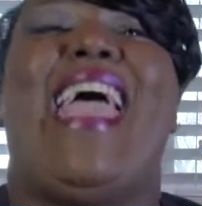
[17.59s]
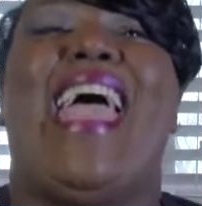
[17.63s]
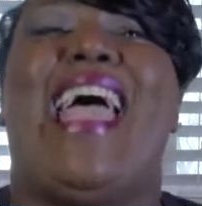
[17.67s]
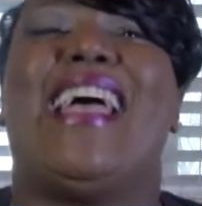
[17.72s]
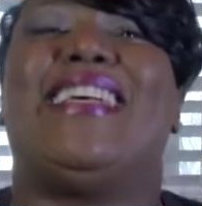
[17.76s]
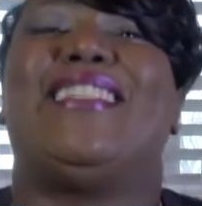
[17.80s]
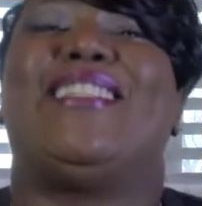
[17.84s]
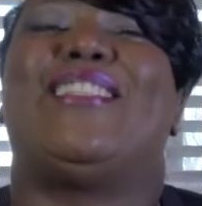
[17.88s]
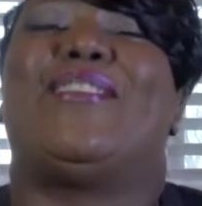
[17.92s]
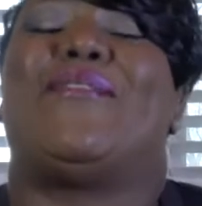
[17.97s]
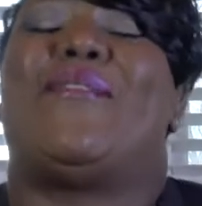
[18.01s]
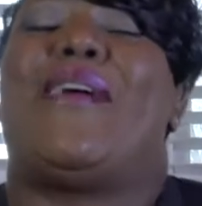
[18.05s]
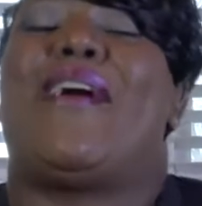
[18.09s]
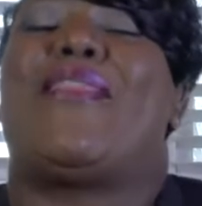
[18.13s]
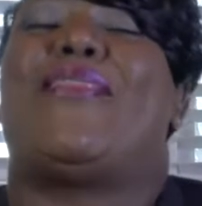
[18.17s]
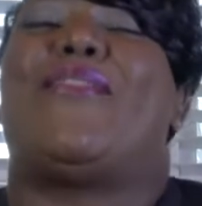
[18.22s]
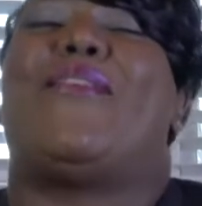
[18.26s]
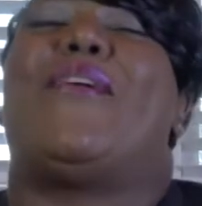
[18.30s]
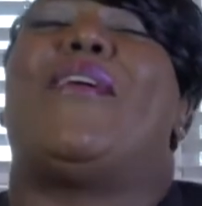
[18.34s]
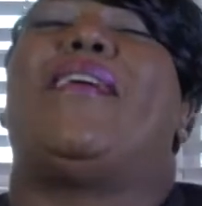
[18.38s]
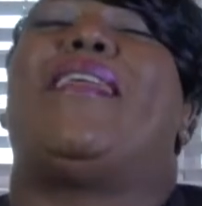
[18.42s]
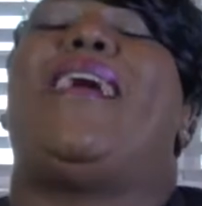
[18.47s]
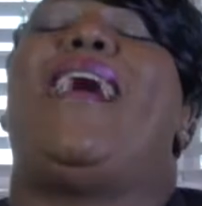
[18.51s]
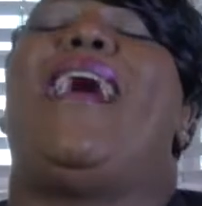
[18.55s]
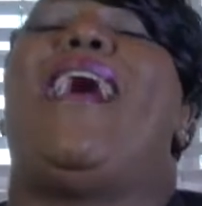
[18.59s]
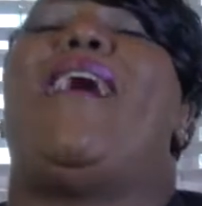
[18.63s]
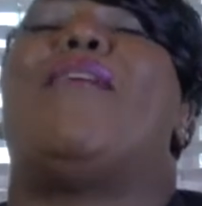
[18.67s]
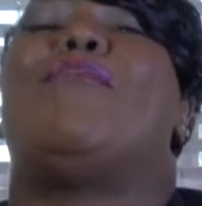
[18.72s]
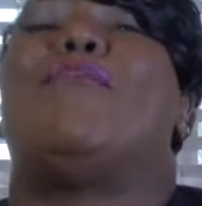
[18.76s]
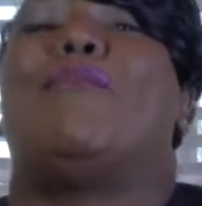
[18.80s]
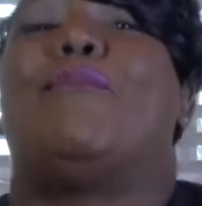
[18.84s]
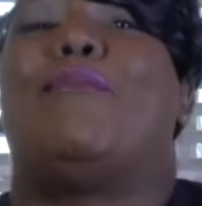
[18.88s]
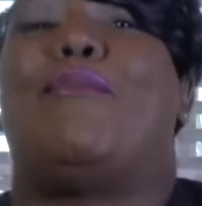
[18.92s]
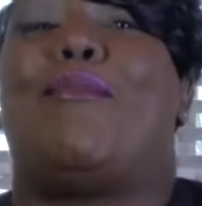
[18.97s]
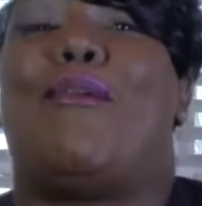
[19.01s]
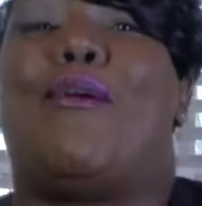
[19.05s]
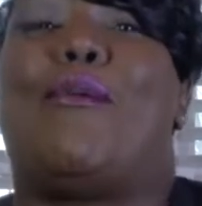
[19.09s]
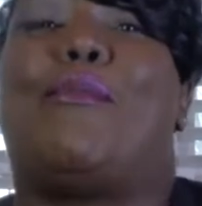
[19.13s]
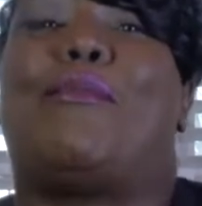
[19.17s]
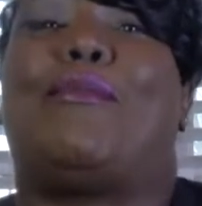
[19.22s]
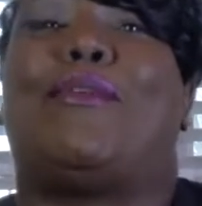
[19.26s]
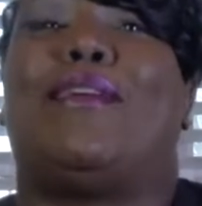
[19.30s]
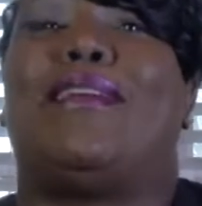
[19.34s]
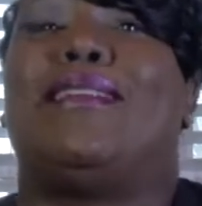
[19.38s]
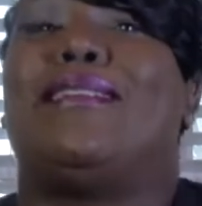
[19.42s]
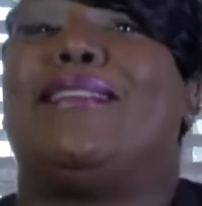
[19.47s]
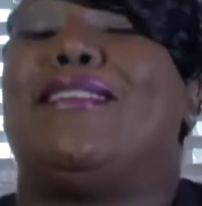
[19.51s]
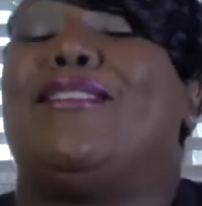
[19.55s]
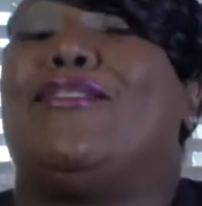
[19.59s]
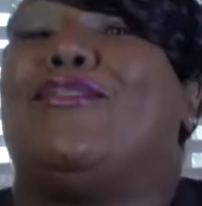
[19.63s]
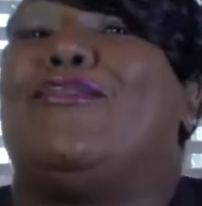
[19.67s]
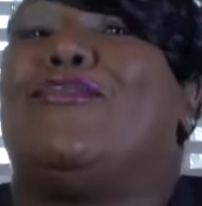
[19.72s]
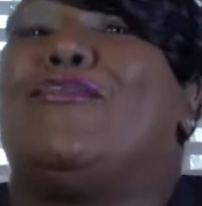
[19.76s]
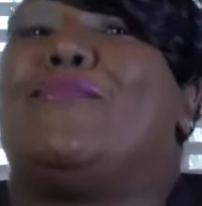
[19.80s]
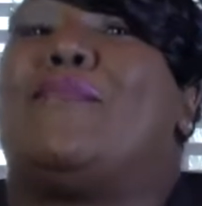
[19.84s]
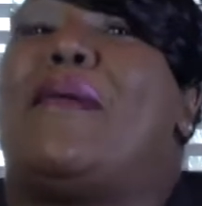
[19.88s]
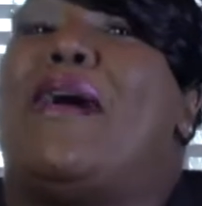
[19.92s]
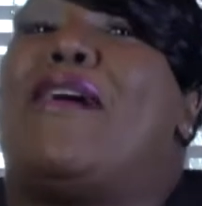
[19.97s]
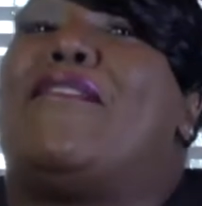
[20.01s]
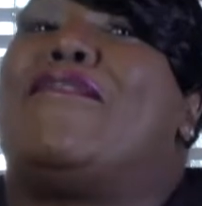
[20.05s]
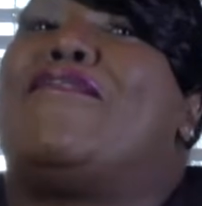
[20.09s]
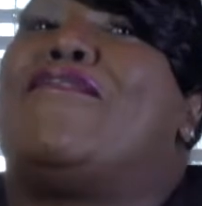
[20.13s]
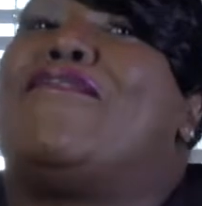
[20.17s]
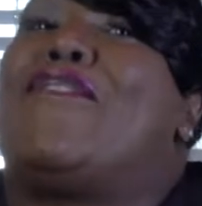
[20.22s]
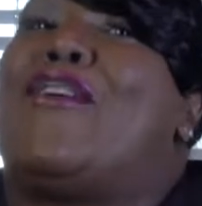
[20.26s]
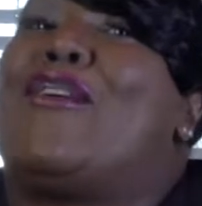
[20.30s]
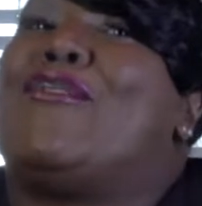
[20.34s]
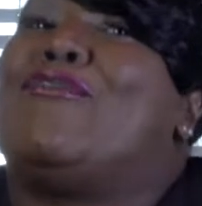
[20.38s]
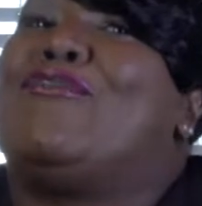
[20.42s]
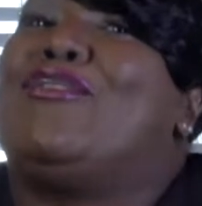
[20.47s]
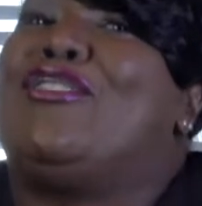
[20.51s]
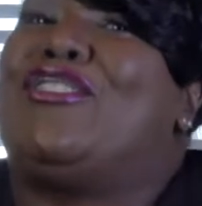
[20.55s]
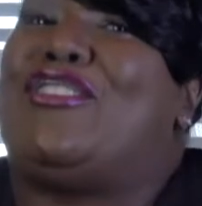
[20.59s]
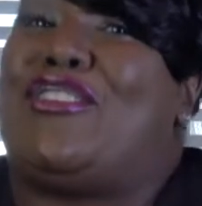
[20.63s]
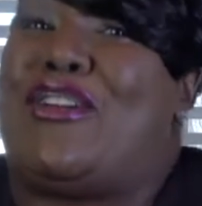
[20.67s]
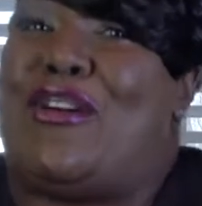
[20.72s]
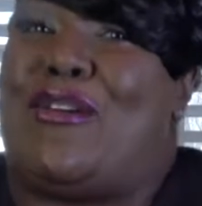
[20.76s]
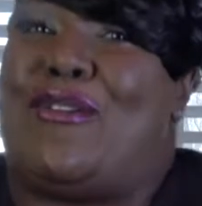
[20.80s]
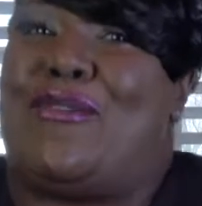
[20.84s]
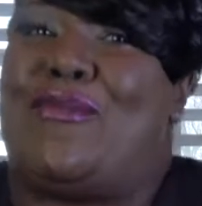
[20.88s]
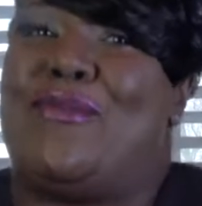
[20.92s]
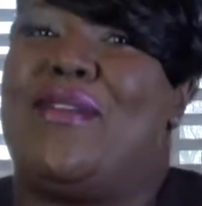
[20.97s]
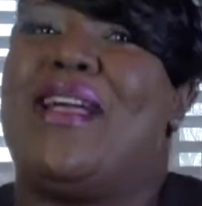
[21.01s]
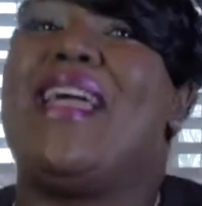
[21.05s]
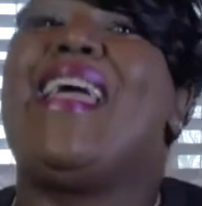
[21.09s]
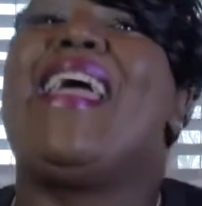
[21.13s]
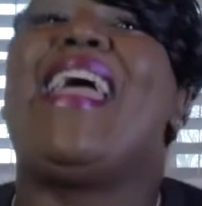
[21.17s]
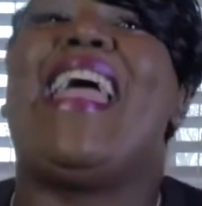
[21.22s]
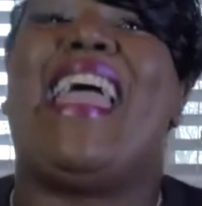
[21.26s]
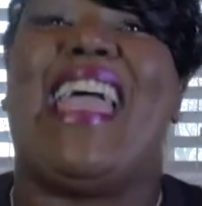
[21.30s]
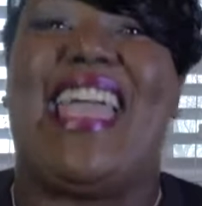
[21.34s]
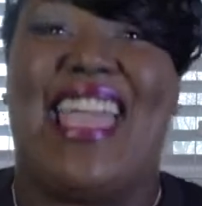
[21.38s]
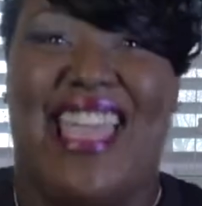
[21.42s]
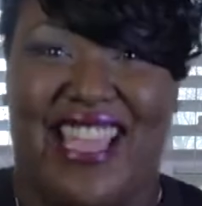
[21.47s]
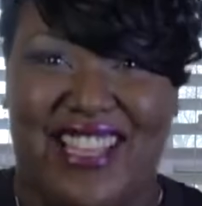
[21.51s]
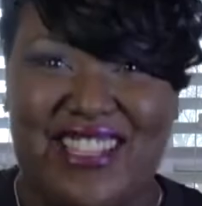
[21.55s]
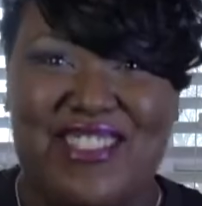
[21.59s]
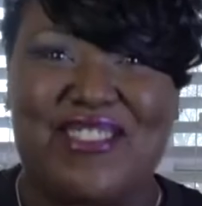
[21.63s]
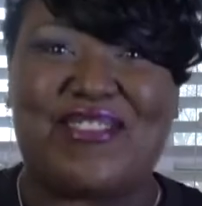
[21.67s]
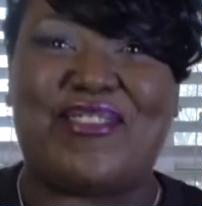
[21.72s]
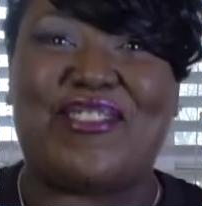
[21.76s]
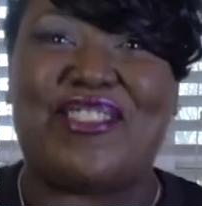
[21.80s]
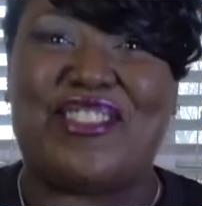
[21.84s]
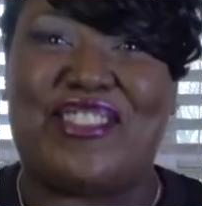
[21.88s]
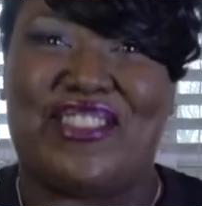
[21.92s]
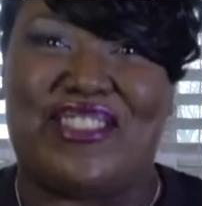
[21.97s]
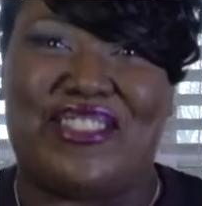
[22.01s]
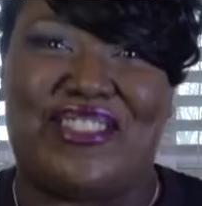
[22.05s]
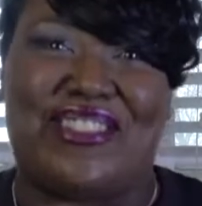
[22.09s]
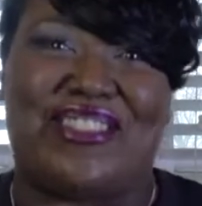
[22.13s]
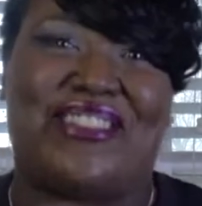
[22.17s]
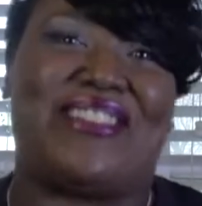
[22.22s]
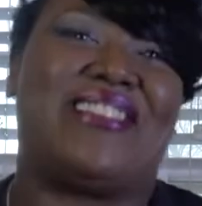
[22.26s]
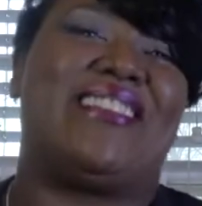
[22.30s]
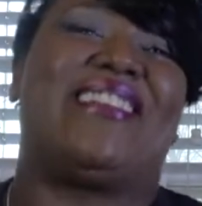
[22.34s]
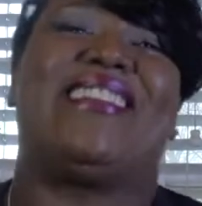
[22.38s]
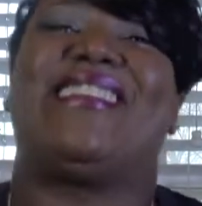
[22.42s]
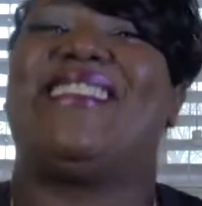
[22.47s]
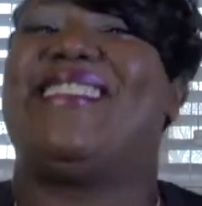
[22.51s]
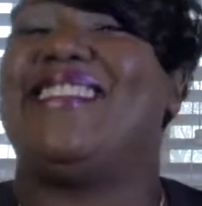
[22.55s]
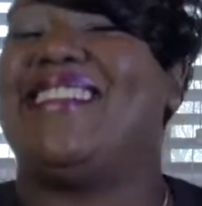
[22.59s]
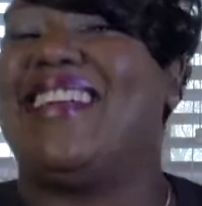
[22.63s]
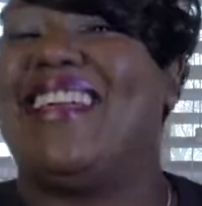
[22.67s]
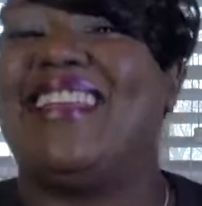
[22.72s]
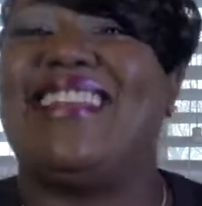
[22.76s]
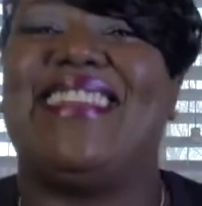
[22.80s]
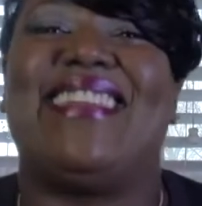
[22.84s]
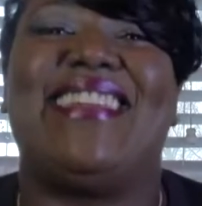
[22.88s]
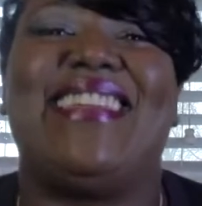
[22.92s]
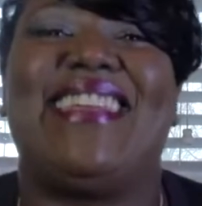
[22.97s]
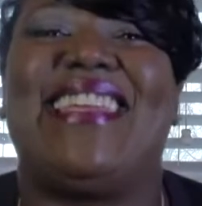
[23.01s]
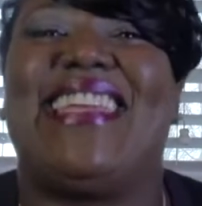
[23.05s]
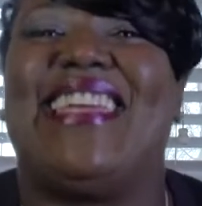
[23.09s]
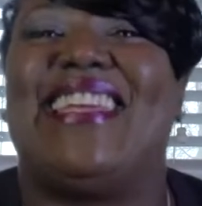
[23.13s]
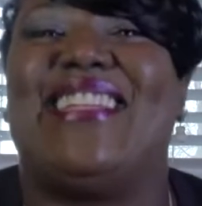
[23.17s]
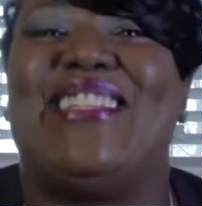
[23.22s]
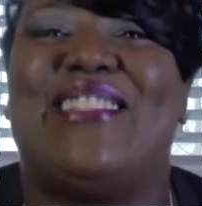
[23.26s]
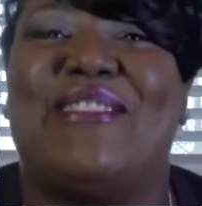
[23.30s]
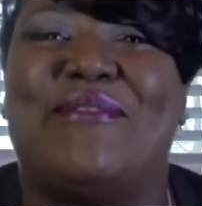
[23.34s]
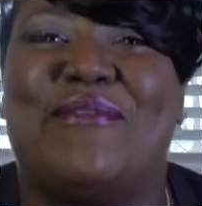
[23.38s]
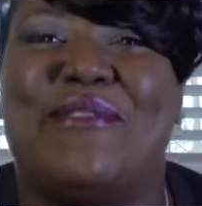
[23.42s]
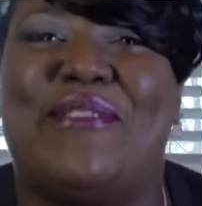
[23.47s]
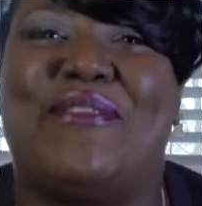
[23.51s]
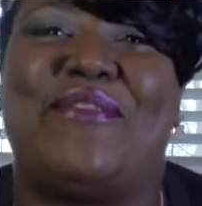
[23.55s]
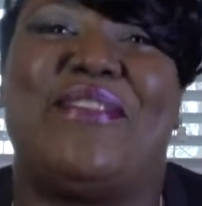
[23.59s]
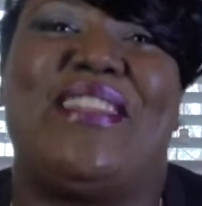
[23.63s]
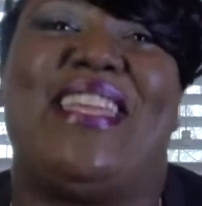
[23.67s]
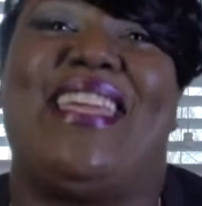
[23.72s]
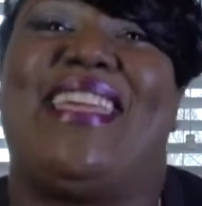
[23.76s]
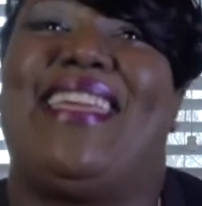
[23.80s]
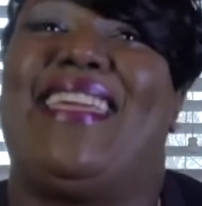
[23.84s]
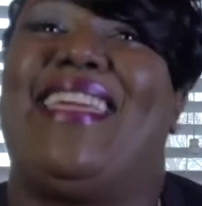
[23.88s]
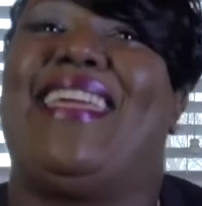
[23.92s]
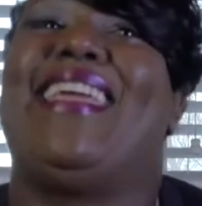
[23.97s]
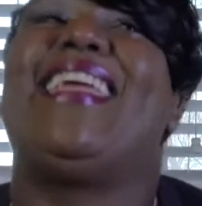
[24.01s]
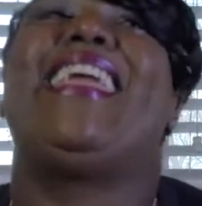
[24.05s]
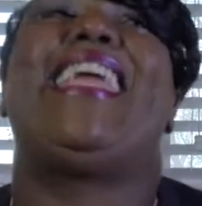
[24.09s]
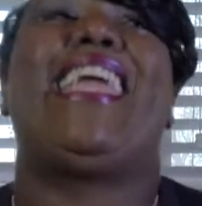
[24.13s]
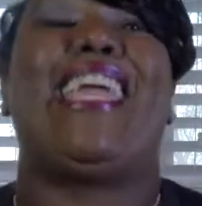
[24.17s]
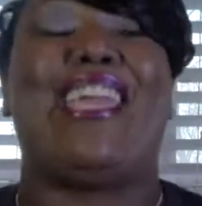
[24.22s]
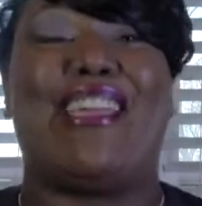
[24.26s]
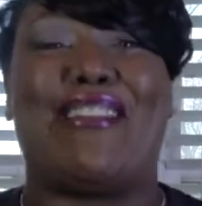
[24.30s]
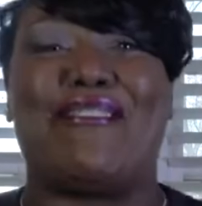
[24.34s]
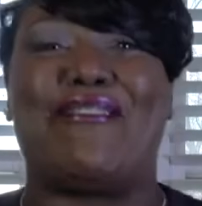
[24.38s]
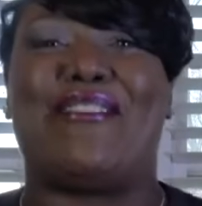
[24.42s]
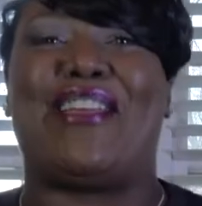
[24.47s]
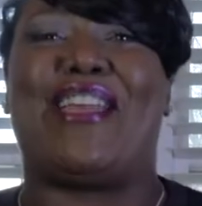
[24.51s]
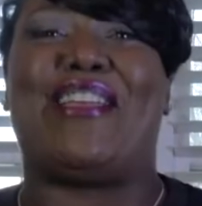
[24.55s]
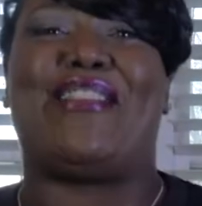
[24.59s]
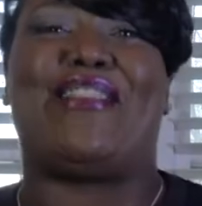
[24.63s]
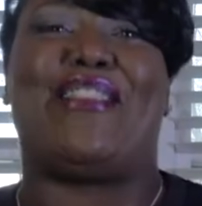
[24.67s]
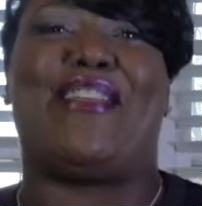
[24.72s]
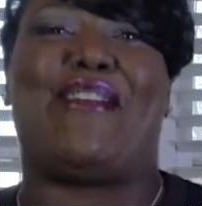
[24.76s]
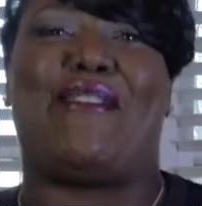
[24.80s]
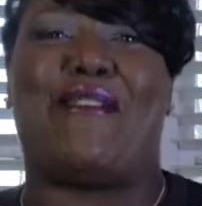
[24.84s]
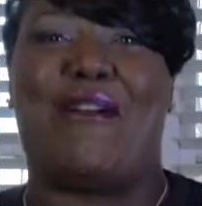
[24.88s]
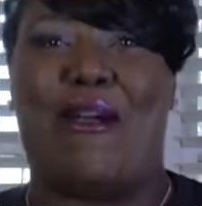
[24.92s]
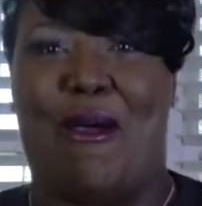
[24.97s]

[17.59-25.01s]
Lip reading: And so I thought how appropriate to do my first show, XtraSugar, Cooking in the Kitchen with Nikki, here in their